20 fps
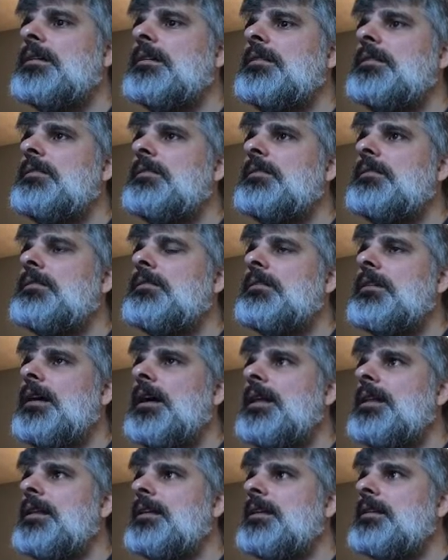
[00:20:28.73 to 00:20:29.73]
Could
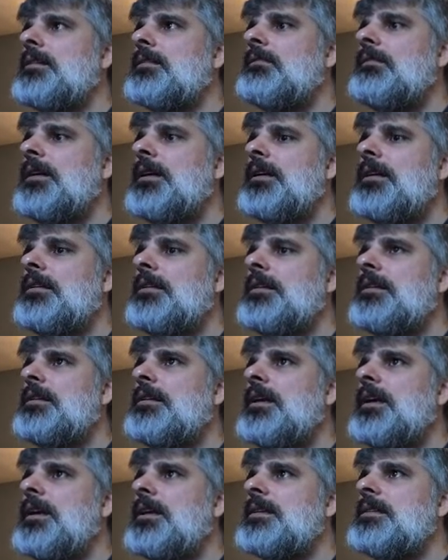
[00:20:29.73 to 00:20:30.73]
try this. Great on the
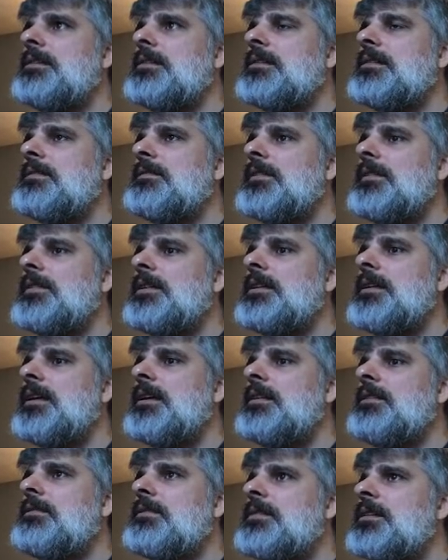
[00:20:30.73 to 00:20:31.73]
dances, very
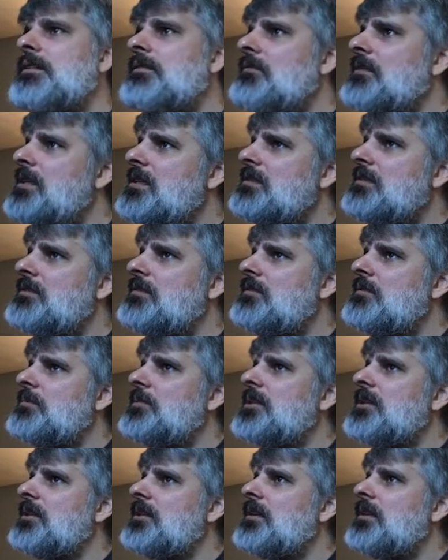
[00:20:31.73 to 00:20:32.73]
dangerous. The threes are
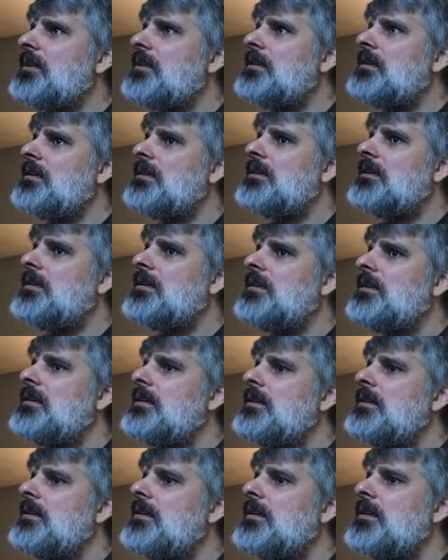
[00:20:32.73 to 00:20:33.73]
duped again.
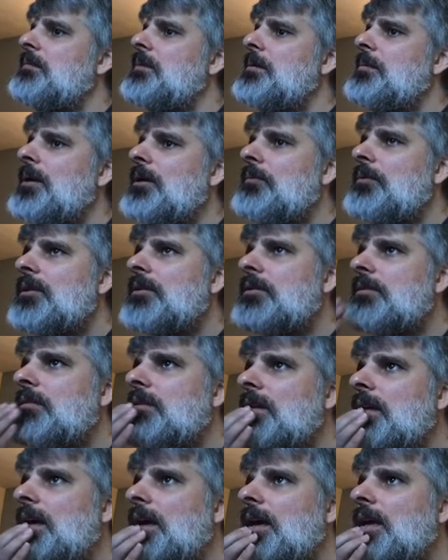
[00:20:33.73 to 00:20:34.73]
Yeah, maybe I will
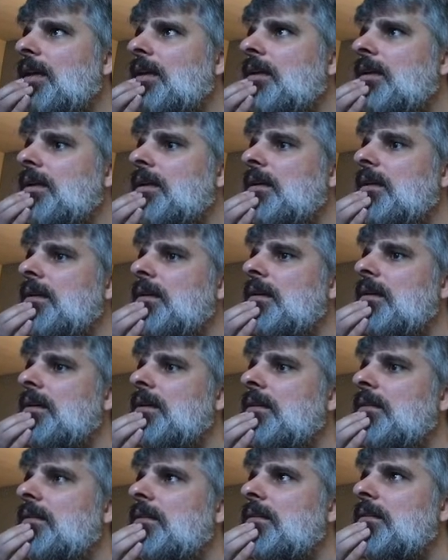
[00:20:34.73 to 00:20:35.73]
do that.
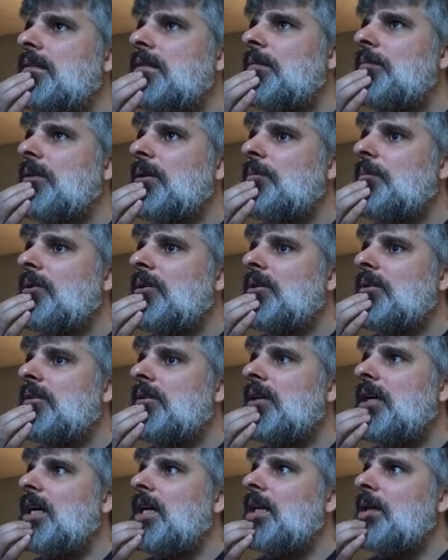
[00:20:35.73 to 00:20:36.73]
Or something more
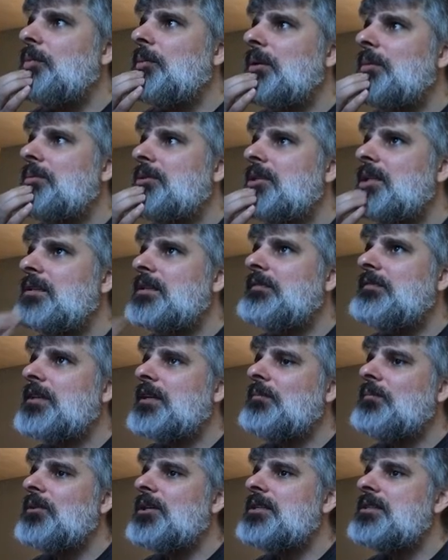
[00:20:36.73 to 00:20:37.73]
solid, but I'm still
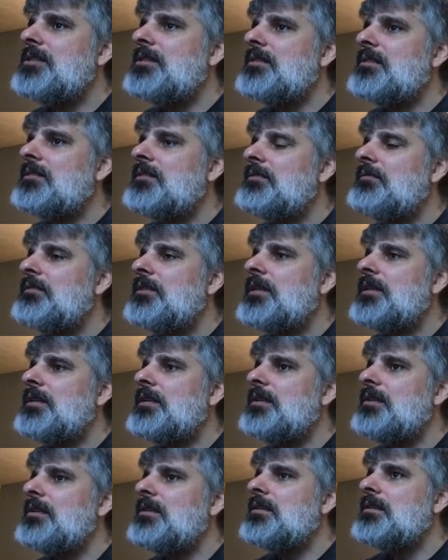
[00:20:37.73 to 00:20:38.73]
leaving them ones and
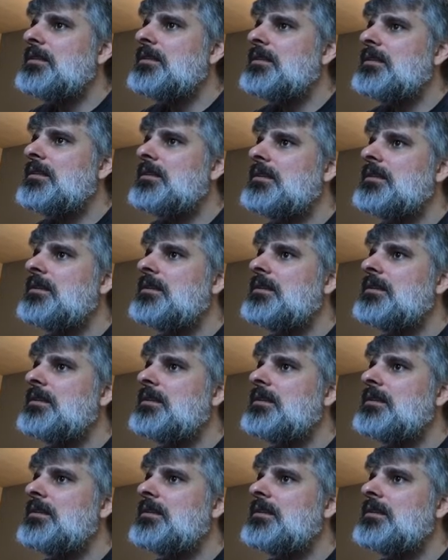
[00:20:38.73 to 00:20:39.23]
threes.